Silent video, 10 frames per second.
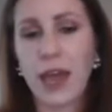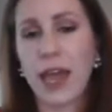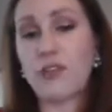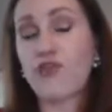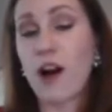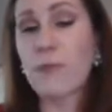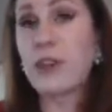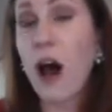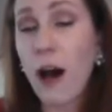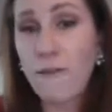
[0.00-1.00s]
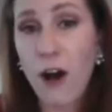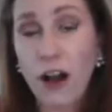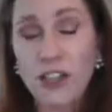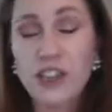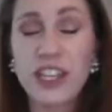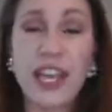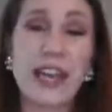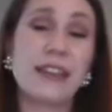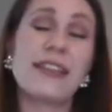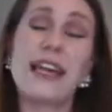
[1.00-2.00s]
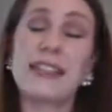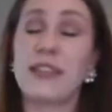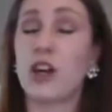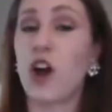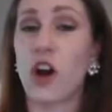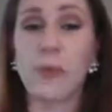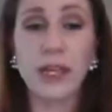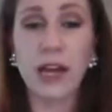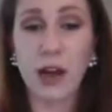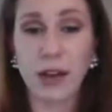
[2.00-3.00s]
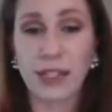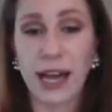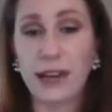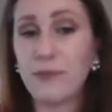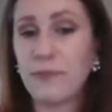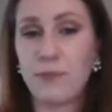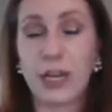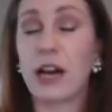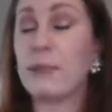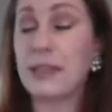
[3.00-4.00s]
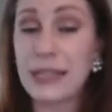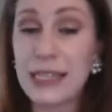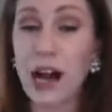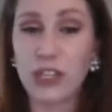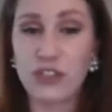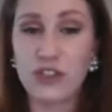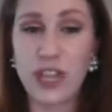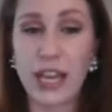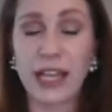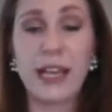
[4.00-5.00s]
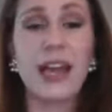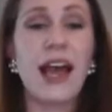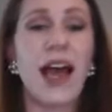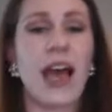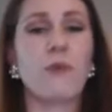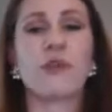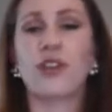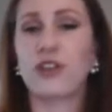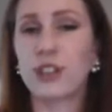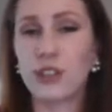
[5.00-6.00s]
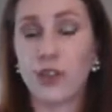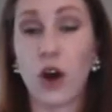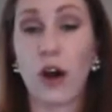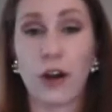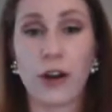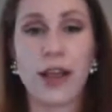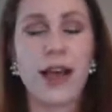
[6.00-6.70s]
it drops off oxygen and takes in the carbon dioxide, becomes deoxygenated, and returns to the heart.